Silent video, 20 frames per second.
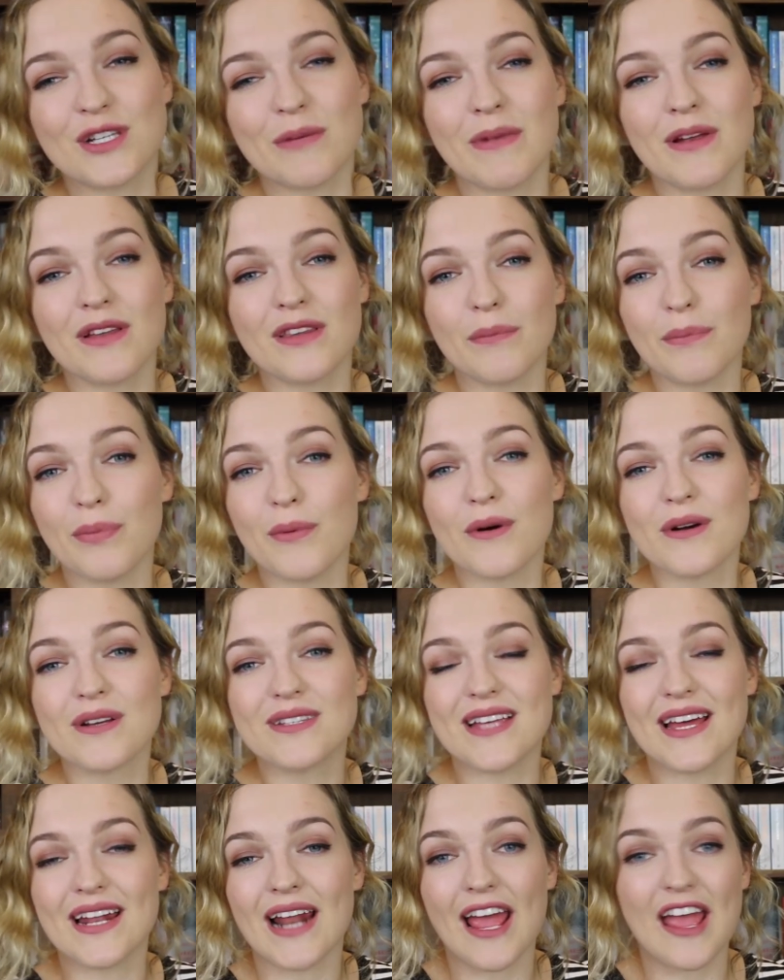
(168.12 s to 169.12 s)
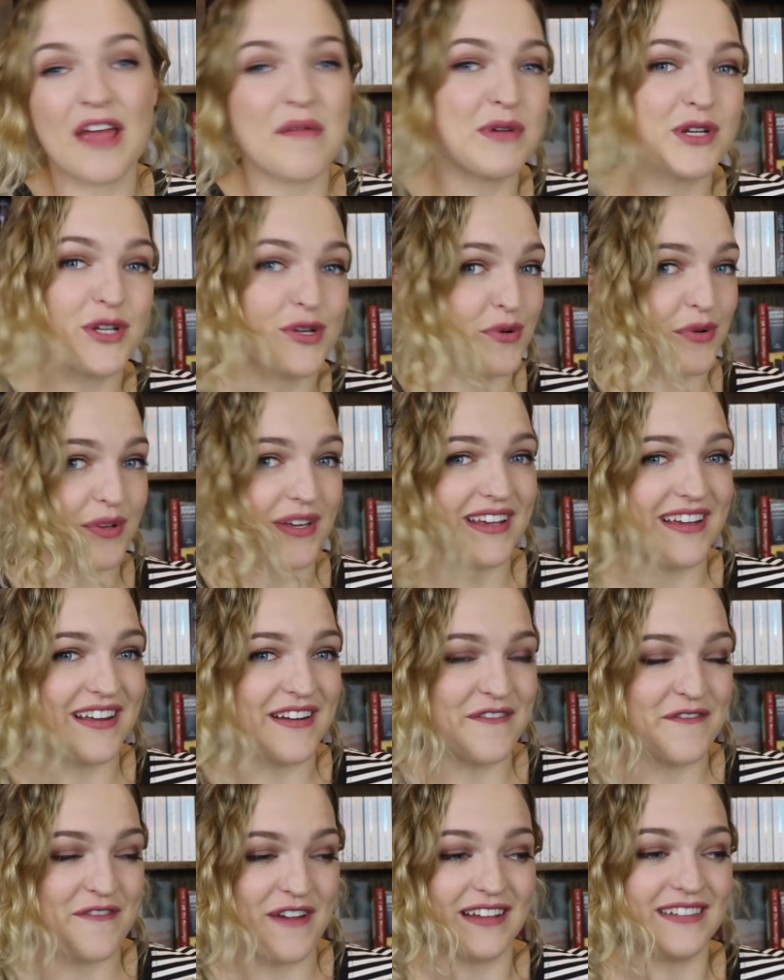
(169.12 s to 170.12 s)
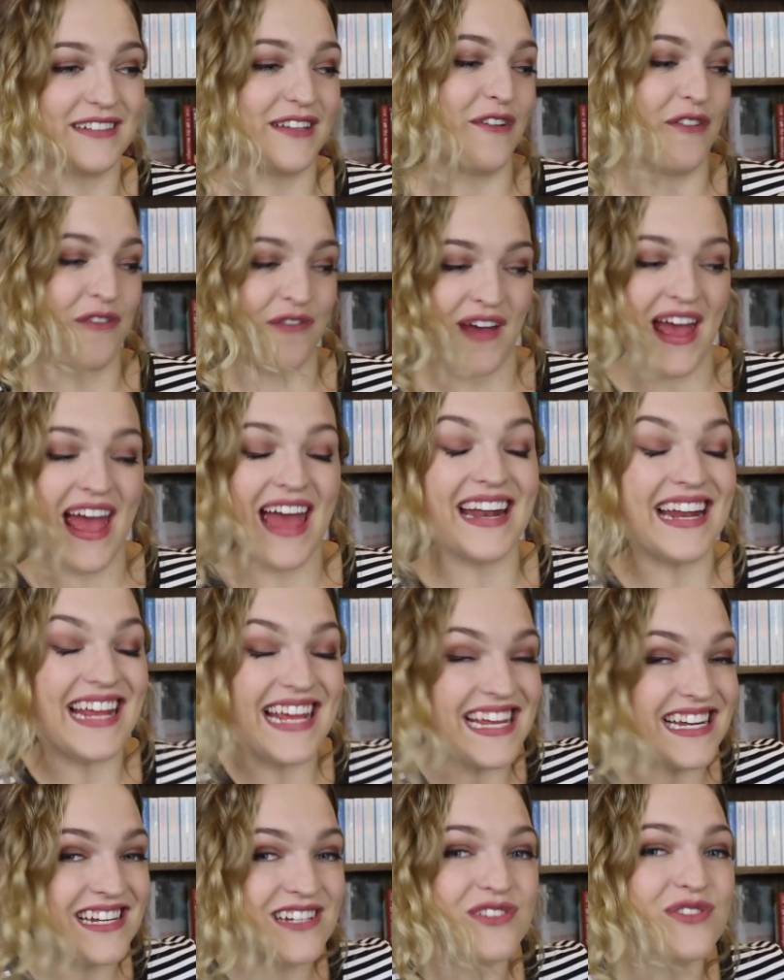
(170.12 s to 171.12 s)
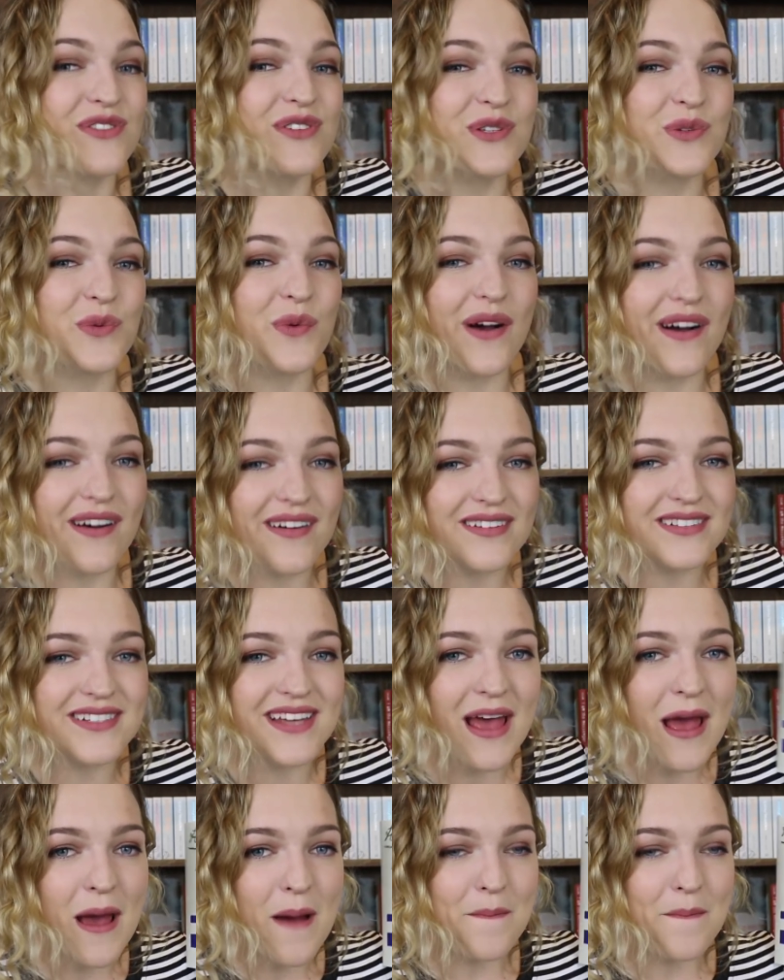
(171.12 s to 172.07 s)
so many of the books, and I am a truly invested fan into this world,